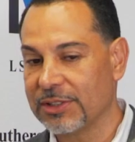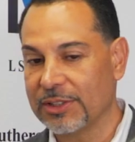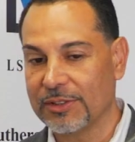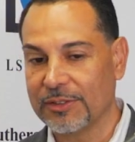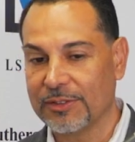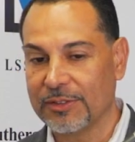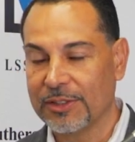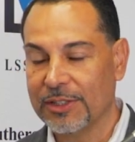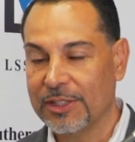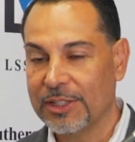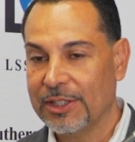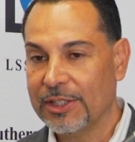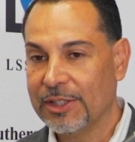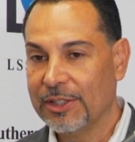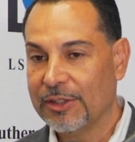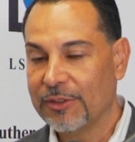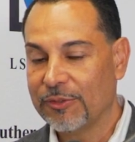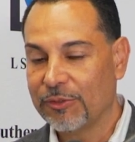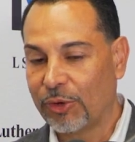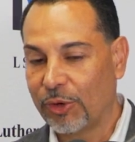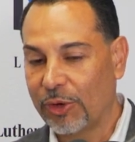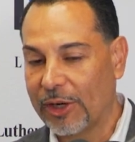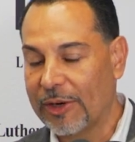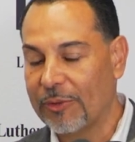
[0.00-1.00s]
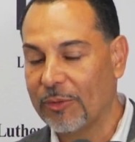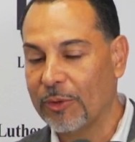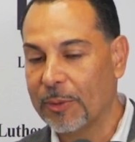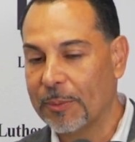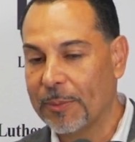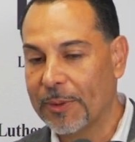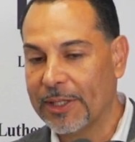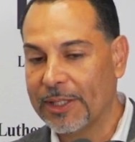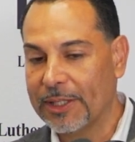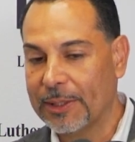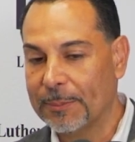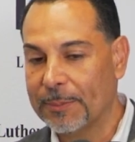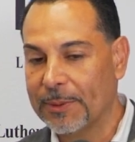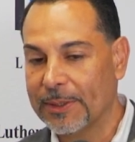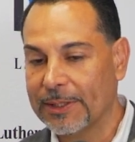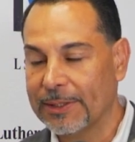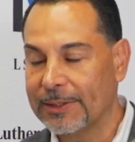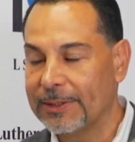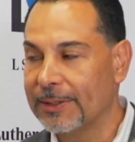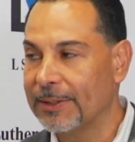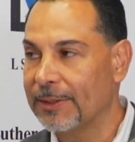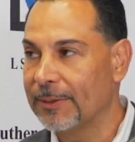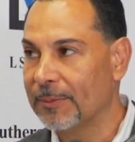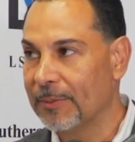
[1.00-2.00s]
and for everybody,
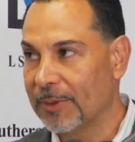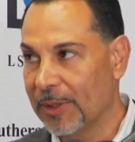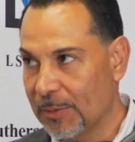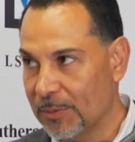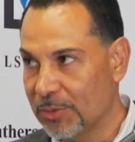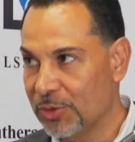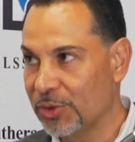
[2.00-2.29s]
but I'm